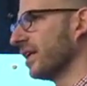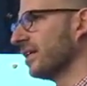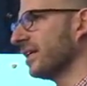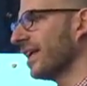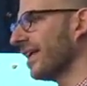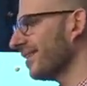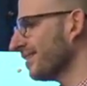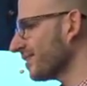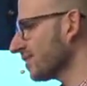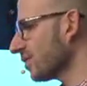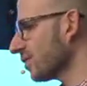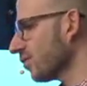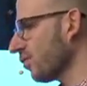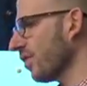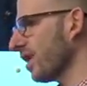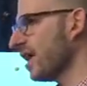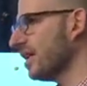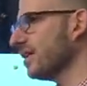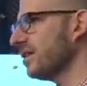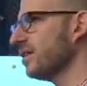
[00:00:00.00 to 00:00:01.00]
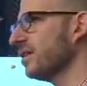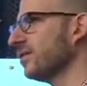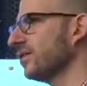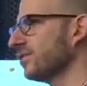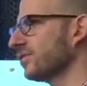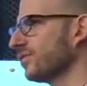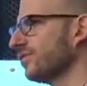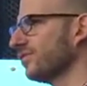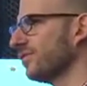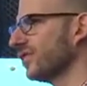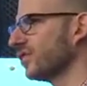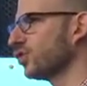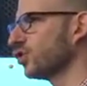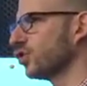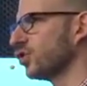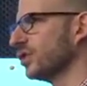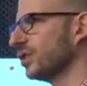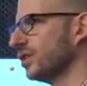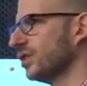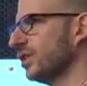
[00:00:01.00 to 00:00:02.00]
And they had this grandiose
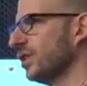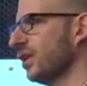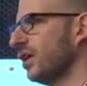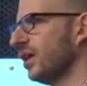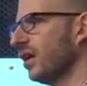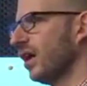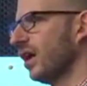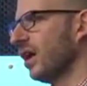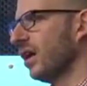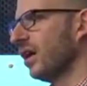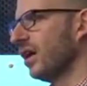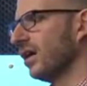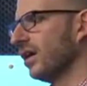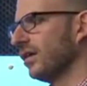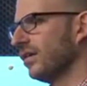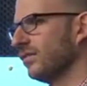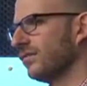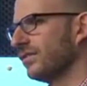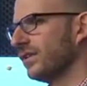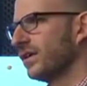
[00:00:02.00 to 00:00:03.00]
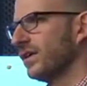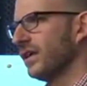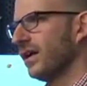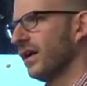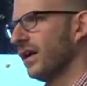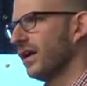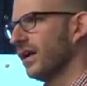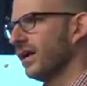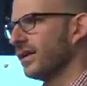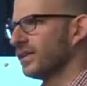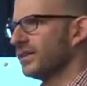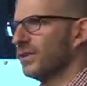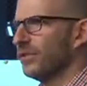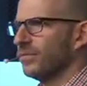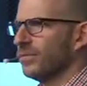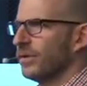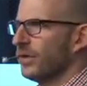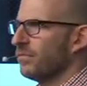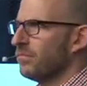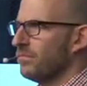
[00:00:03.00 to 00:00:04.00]
vision of
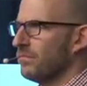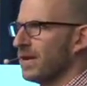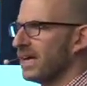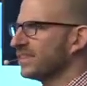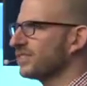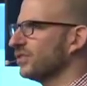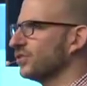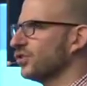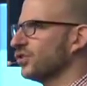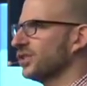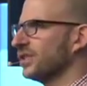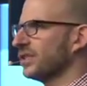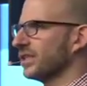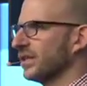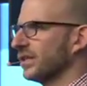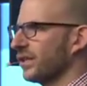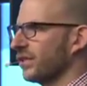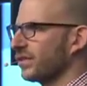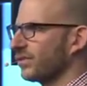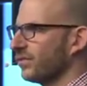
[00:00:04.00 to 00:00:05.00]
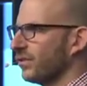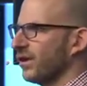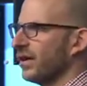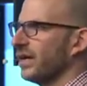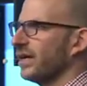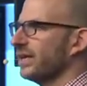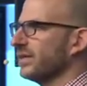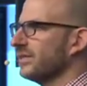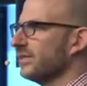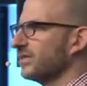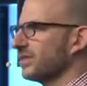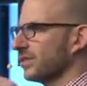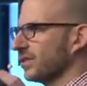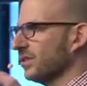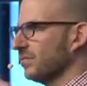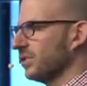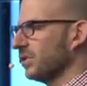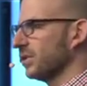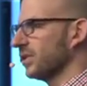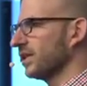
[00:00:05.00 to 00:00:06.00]
messaging and threads and
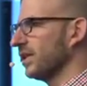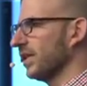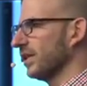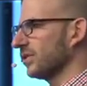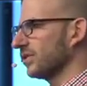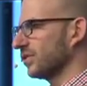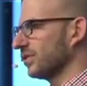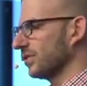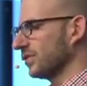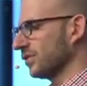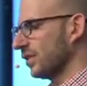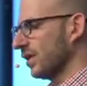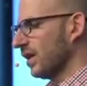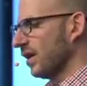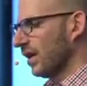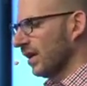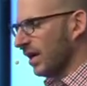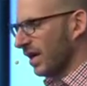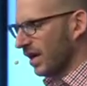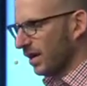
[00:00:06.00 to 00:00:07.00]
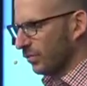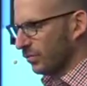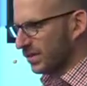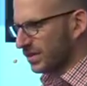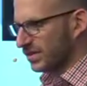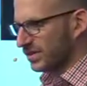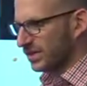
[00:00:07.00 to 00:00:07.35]
communications. And we